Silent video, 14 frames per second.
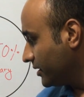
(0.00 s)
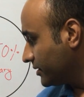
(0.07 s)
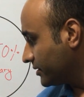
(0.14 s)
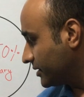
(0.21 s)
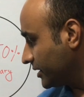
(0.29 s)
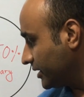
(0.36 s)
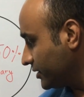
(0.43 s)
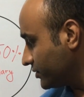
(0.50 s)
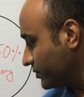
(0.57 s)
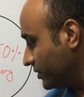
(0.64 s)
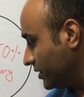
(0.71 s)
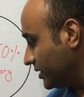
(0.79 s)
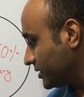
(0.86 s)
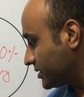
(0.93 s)
These
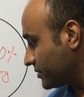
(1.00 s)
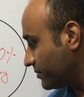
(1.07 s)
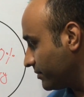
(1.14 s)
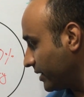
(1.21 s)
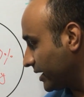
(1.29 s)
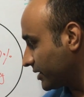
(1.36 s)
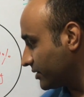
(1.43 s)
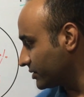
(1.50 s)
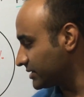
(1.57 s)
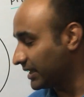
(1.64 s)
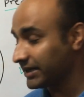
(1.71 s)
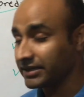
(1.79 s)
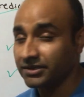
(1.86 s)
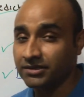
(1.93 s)
words make your
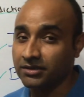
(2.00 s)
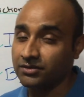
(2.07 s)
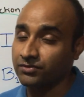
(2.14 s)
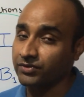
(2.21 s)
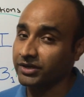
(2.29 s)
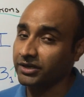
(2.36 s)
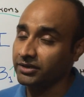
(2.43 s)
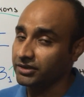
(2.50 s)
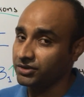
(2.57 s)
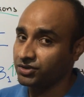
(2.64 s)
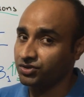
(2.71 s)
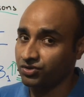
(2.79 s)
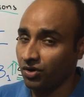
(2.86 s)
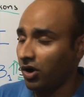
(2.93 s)
sentences really
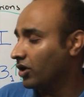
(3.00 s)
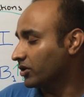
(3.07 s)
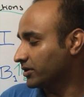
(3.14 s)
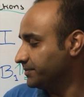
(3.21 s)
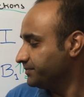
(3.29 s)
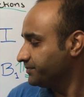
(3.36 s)
strong.